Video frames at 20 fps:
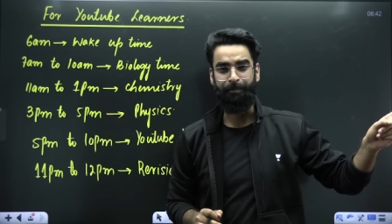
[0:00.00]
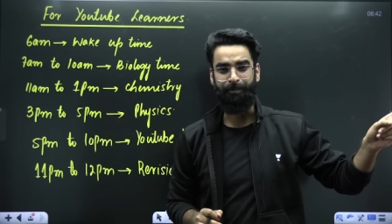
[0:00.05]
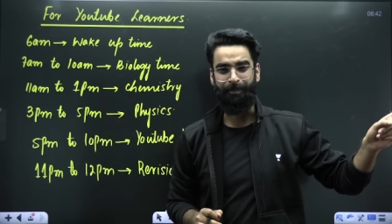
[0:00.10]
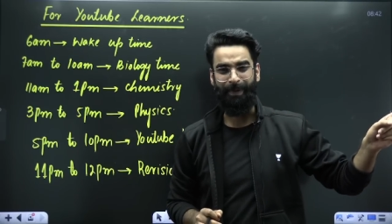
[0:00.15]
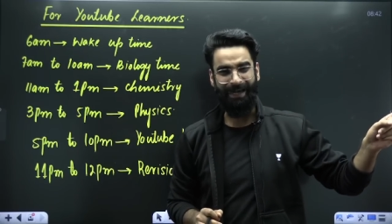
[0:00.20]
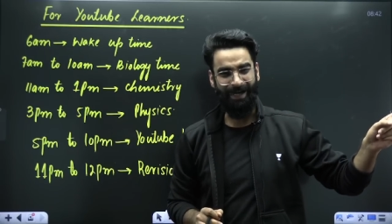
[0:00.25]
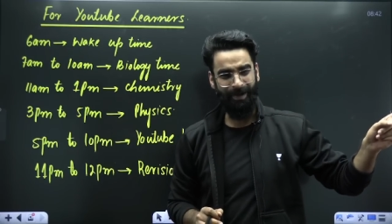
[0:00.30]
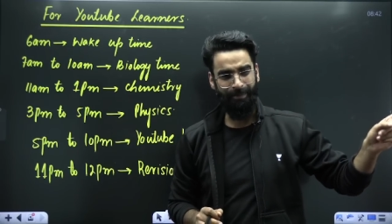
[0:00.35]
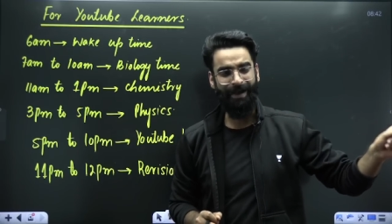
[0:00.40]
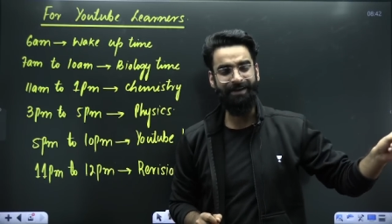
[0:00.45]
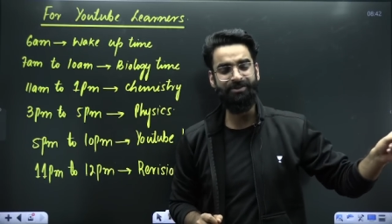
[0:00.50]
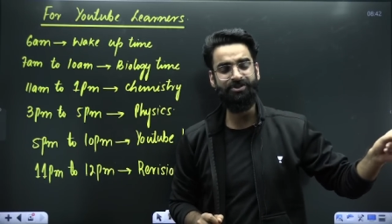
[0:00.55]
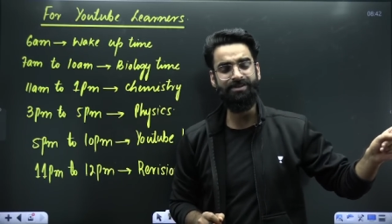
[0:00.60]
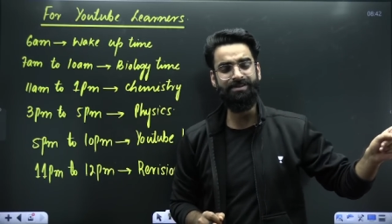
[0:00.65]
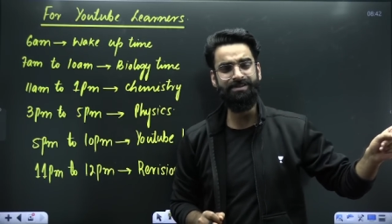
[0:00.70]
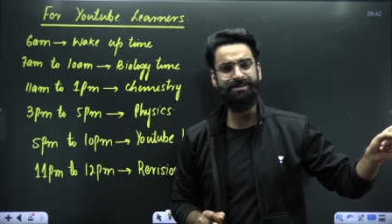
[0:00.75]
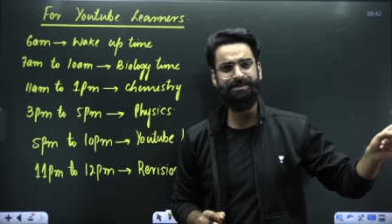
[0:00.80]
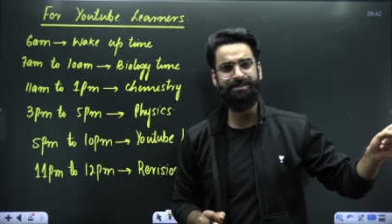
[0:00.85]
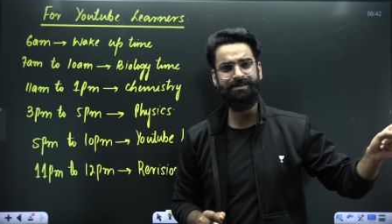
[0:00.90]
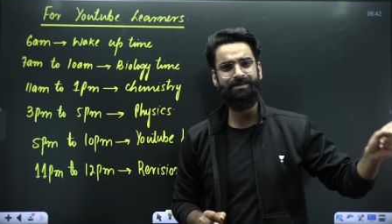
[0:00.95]
paid
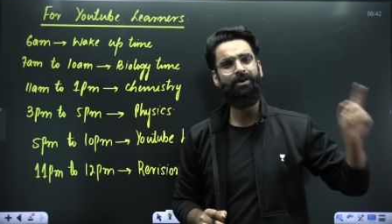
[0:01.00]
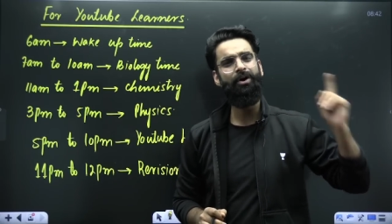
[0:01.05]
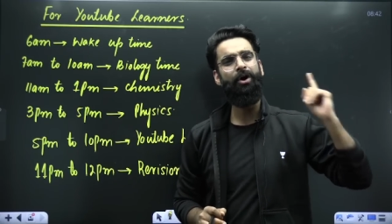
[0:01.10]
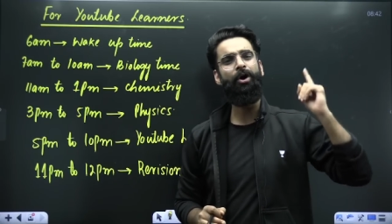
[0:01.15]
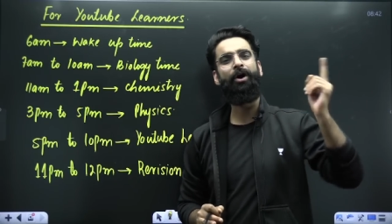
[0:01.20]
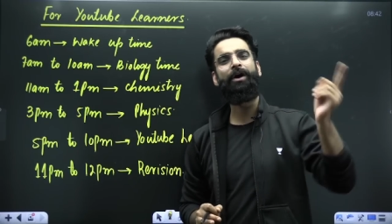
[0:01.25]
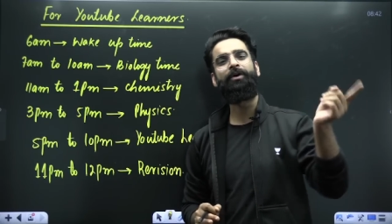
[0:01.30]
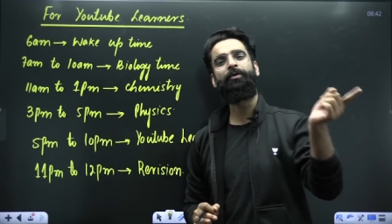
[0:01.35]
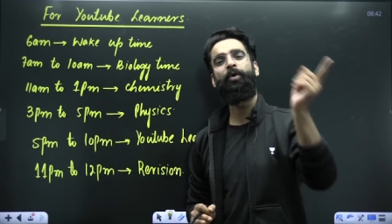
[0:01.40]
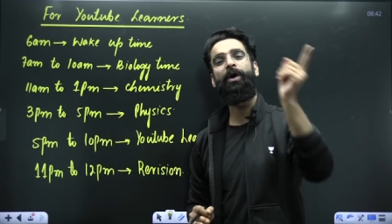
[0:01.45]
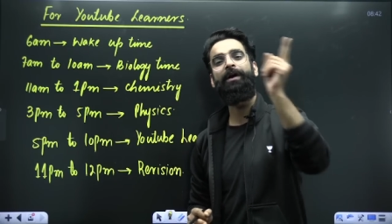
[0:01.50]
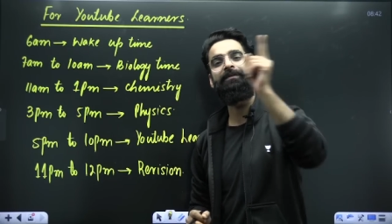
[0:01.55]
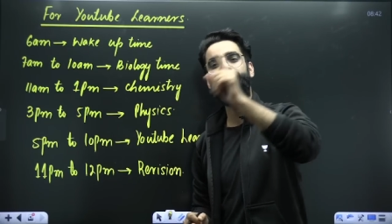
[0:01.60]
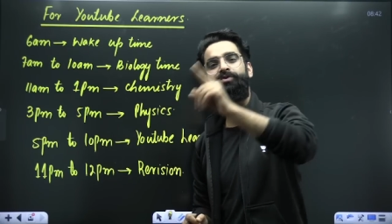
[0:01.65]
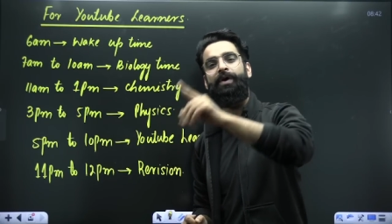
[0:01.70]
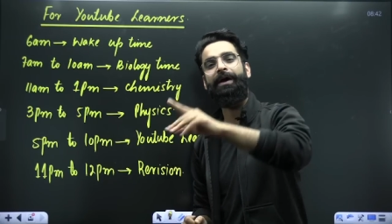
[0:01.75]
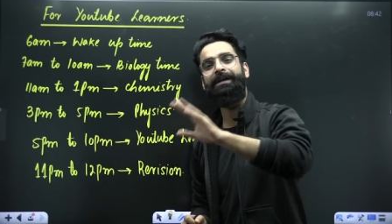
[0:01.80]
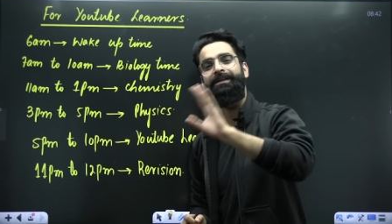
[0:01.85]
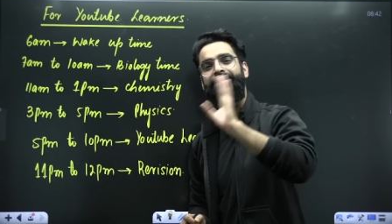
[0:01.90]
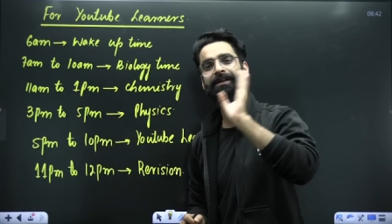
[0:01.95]
batches or who have
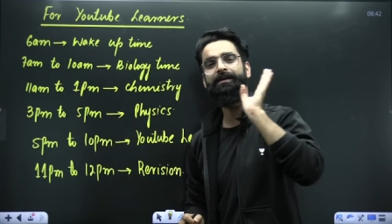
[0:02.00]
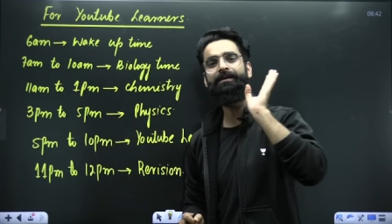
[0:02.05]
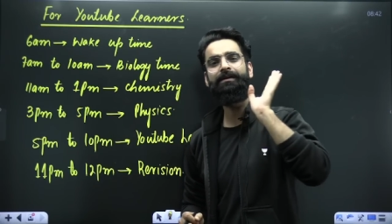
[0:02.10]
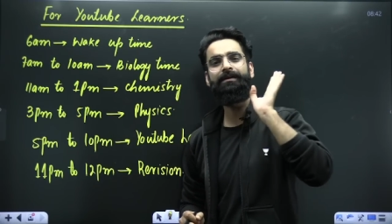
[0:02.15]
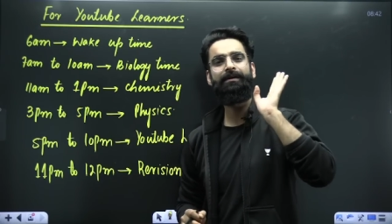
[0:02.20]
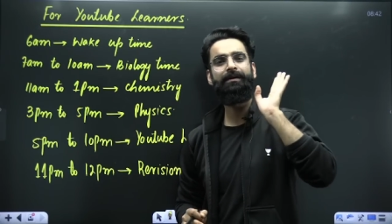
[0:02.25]
joined the